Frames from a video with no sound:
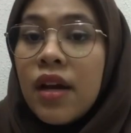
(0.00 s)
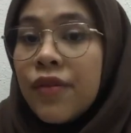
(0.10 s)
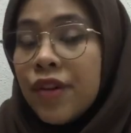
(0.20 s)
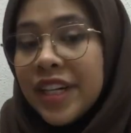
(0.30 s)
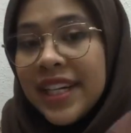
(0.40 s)

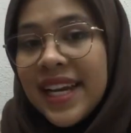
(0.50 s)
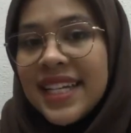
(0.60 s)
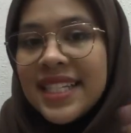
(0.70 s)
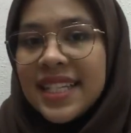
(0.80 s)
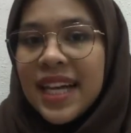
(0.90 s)
For the
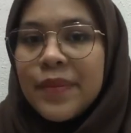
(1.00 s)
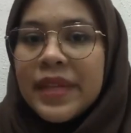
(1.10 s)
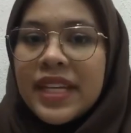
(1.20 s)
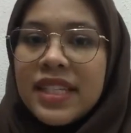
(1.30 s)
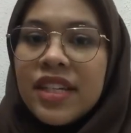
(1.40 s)
last type
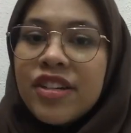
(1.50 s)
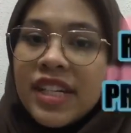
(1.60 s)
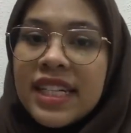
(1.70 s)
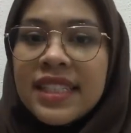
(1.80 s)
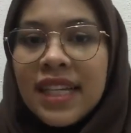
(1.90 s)
is a
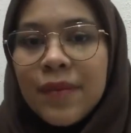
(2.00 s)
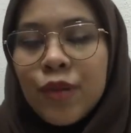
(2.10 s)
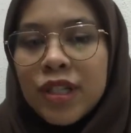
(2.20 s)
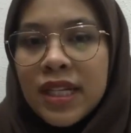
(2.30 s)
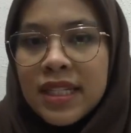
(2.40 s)
real-time
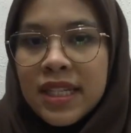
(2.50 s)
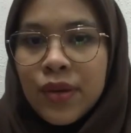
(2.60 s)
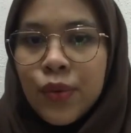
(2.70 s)
processing,